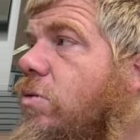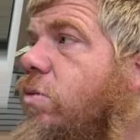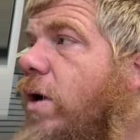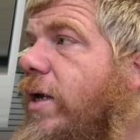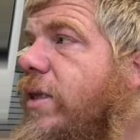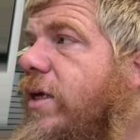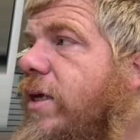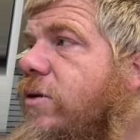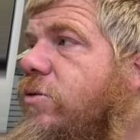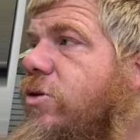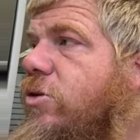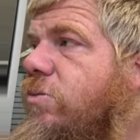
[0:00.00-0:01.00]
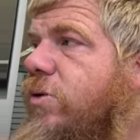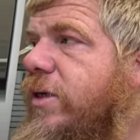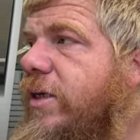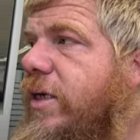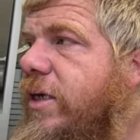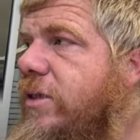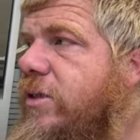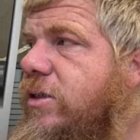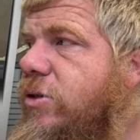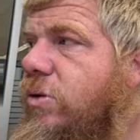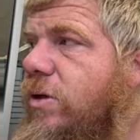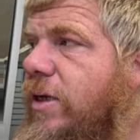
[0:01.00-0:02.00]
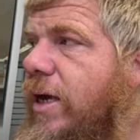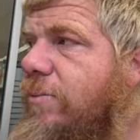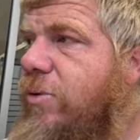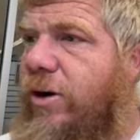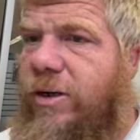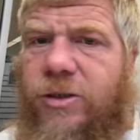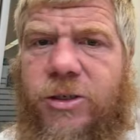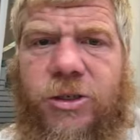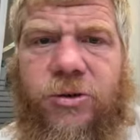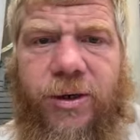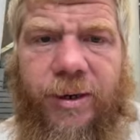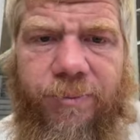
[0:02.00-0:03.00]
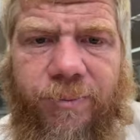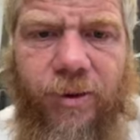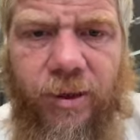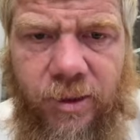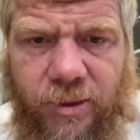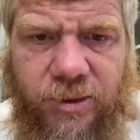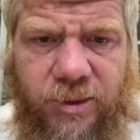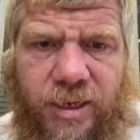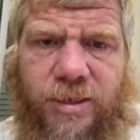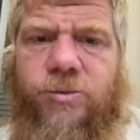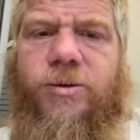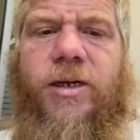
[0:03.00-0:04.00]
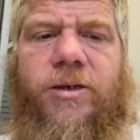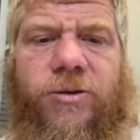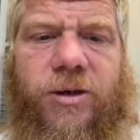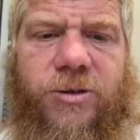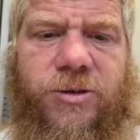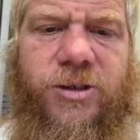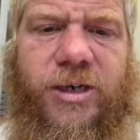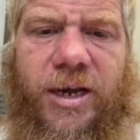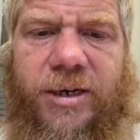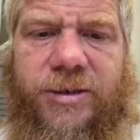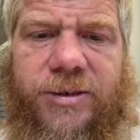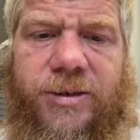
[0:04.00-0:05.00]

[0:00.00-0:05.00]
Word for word: Why the hell would you bring kids to a library to scream? See, that's what I don't understand.